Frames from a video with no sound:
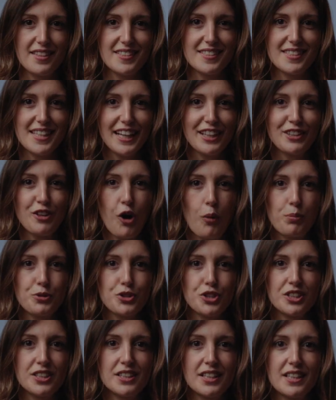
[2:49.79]
The second
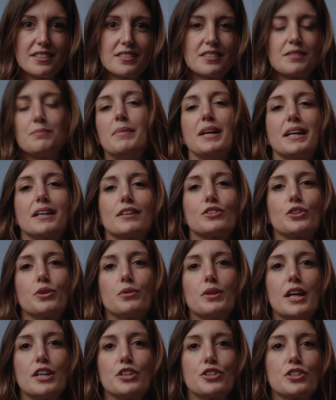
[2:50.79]
option is to make a
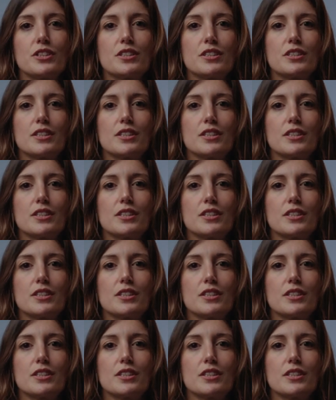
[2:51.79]
donation